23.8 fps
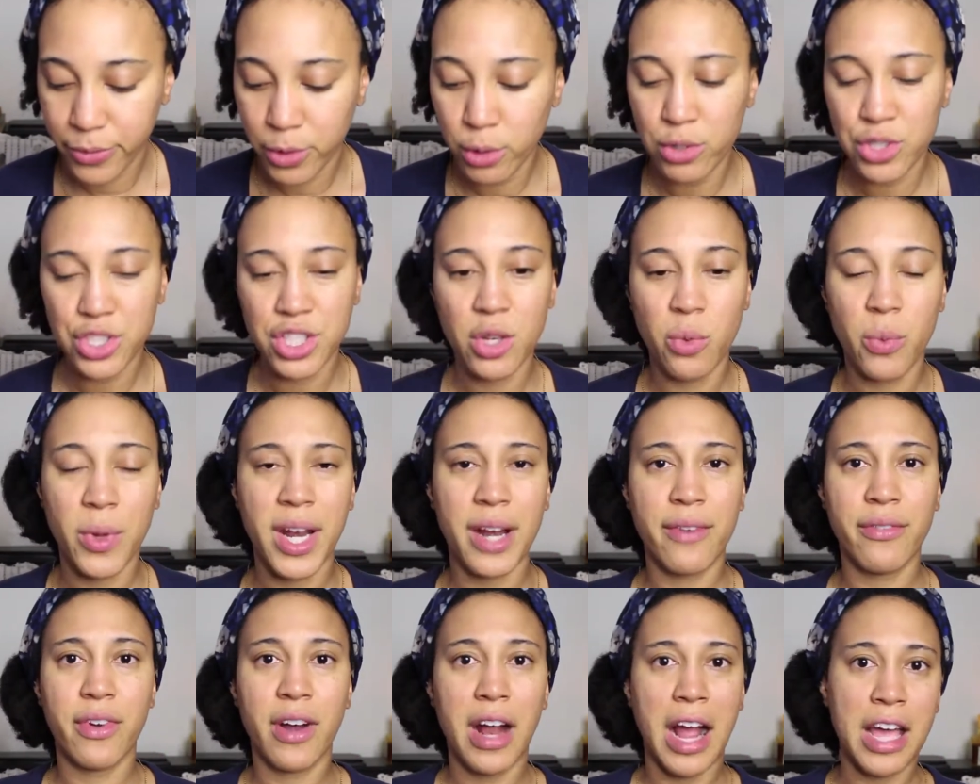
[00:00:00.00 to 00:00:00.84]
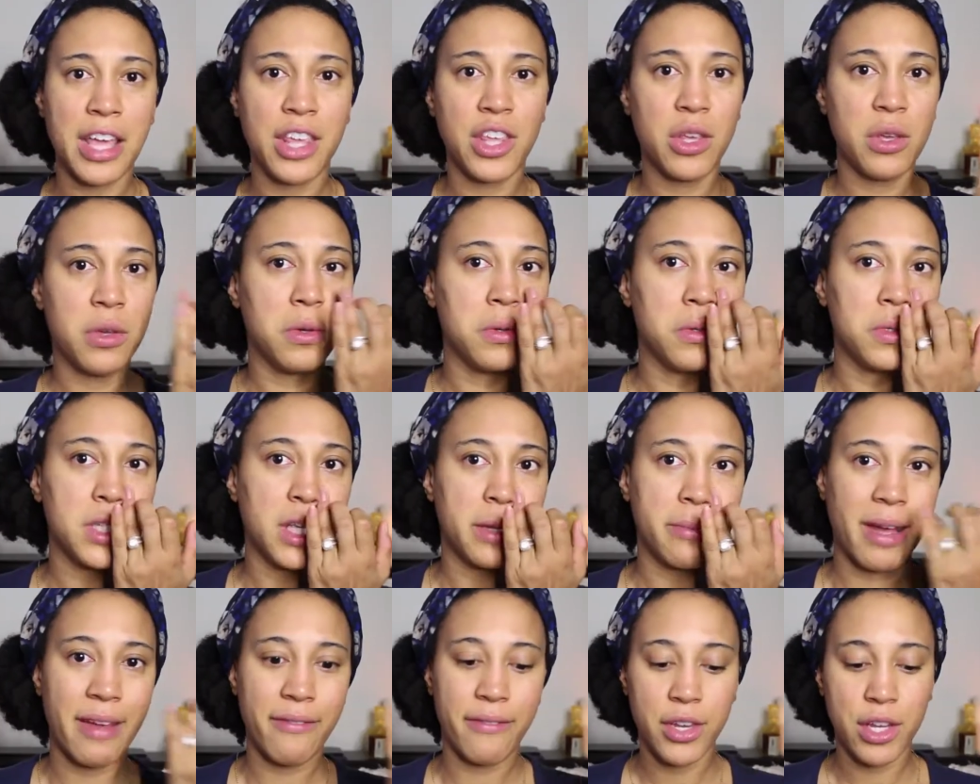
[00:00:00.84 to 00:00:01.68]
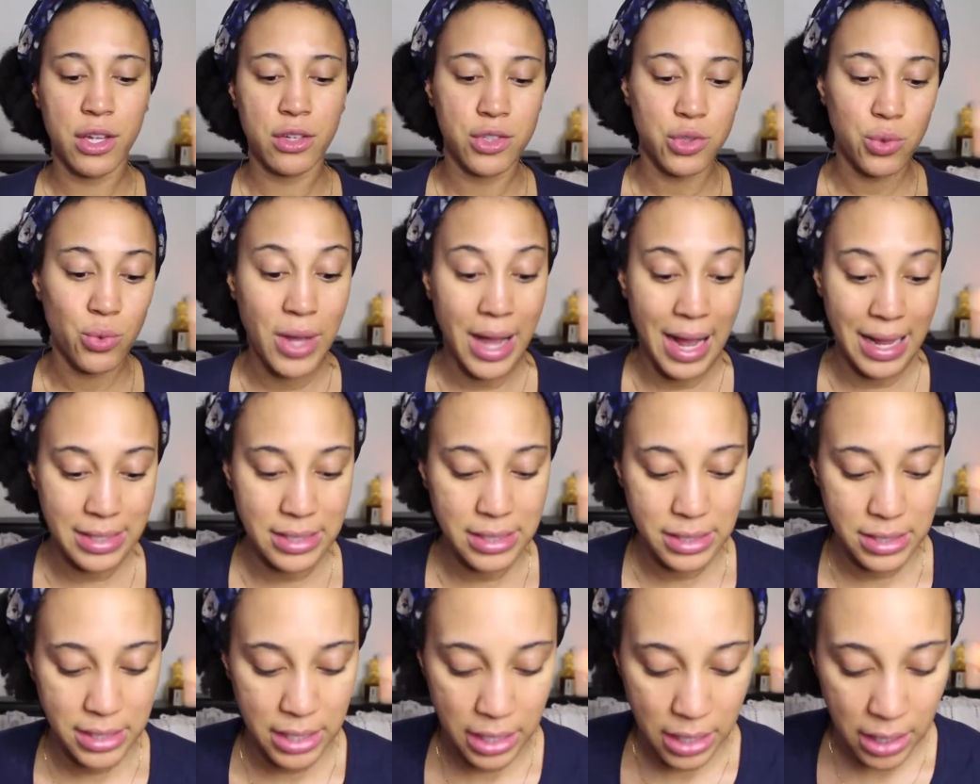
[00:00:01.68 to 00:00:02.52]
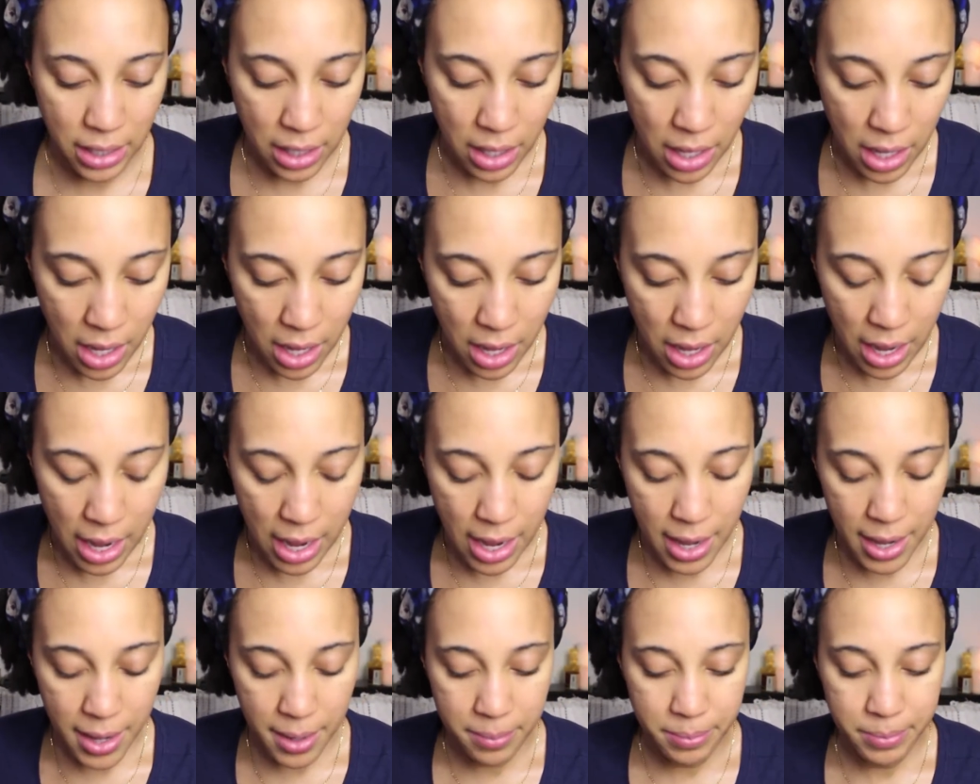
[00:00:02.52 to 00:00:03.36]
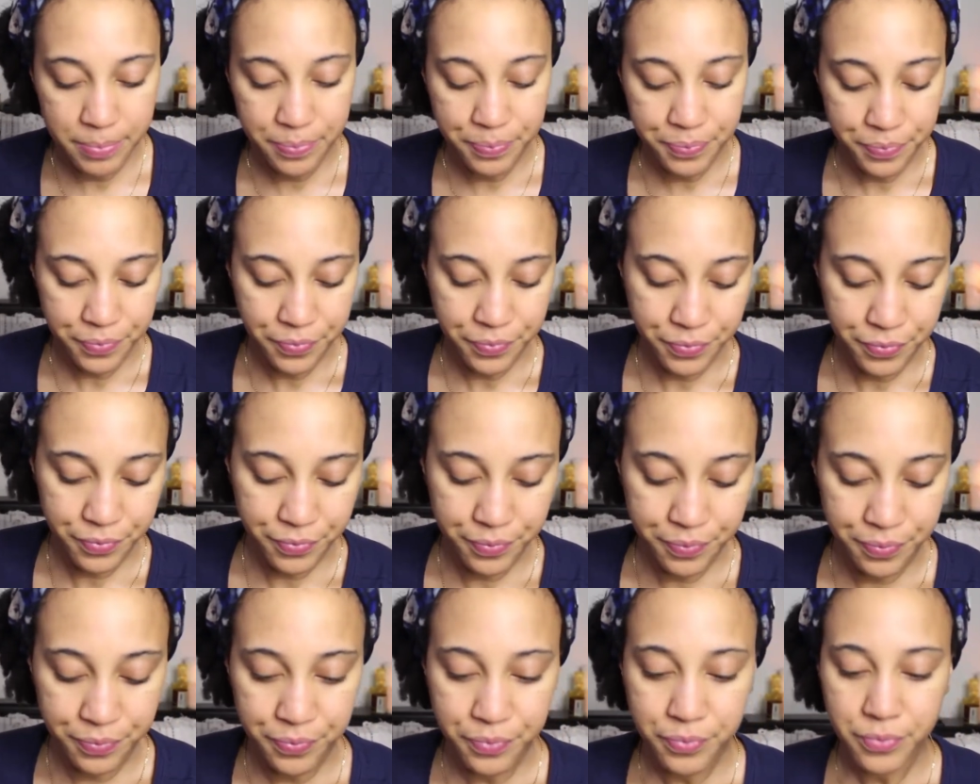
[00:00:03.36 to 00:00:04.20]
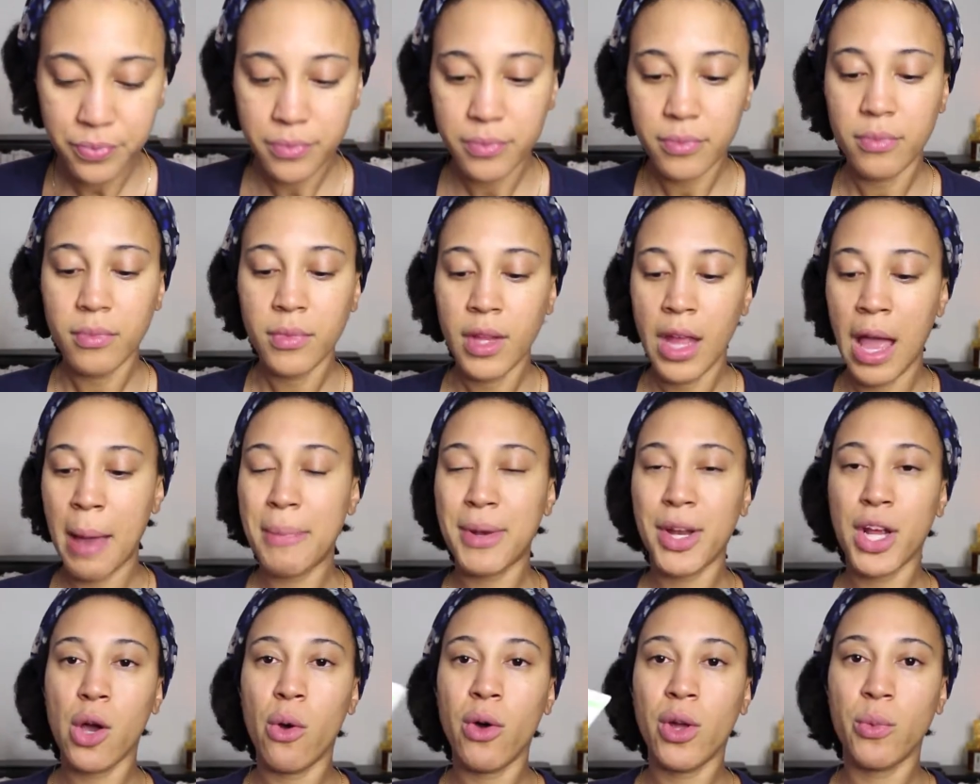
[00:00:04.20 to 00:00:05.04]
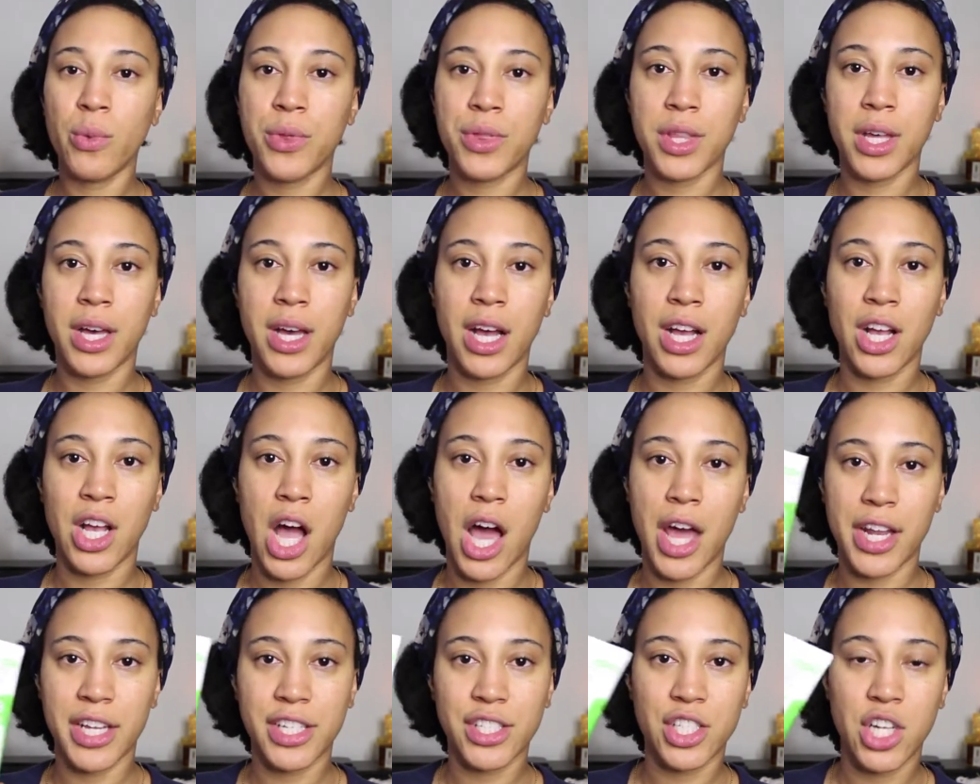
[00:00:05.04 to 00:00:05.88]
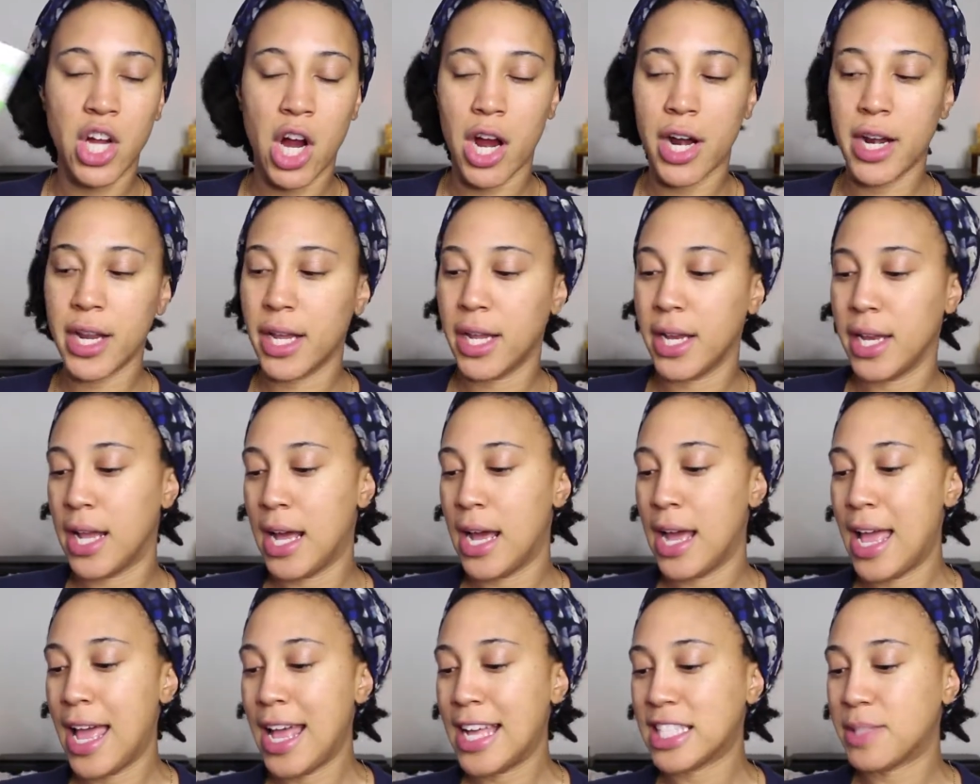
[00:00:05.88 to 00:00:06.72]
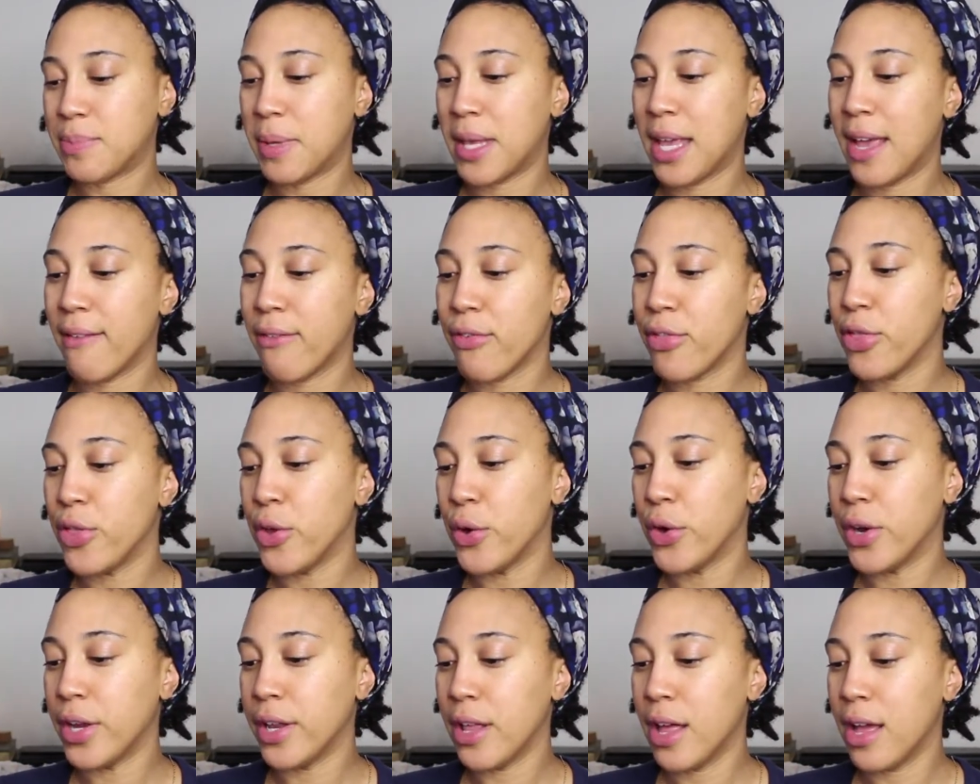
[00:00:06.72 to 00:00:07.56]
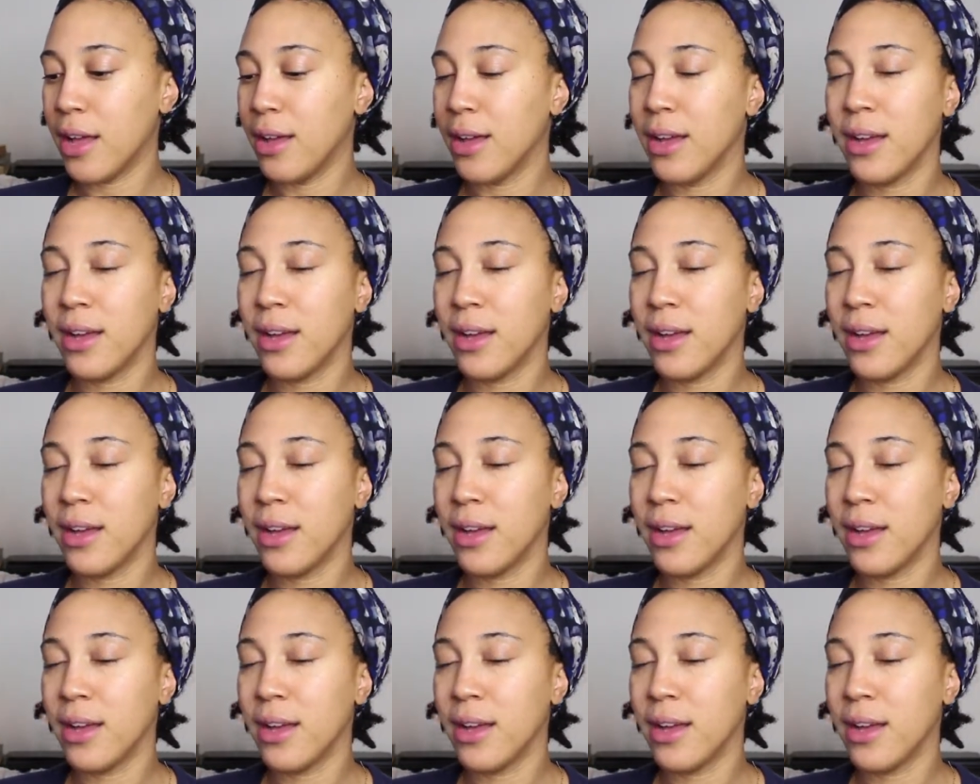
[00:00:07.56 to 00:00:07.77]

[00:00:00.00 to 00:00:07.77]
Usually whatever I use in my videos you guys see, um, I'm gonna go in with the Goddess Garden uh, S P F thirty